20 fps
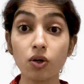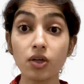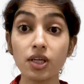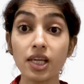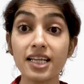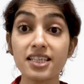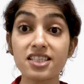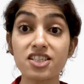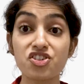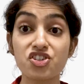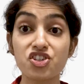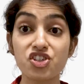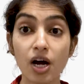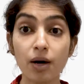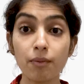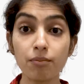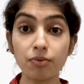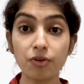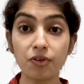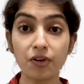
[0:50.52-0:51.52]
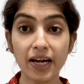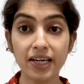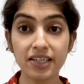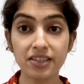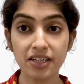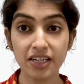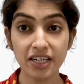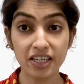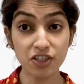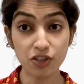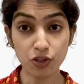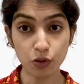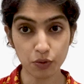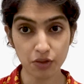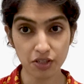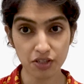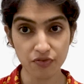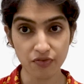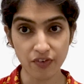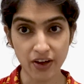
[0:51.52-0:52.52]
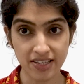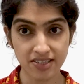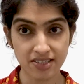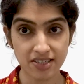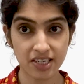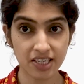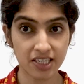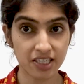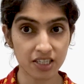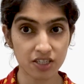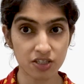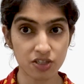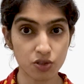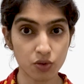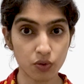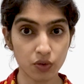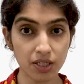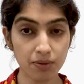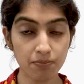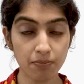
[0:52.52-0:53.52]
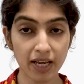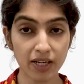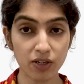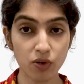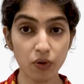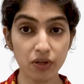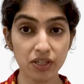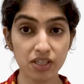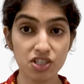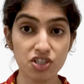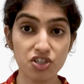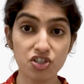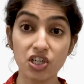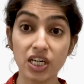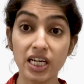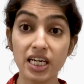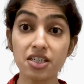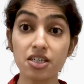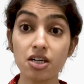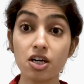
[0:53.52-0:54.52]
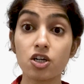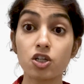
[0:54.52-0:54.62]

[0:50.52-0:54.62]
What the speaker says: let's jump right into this fascinating story by going straight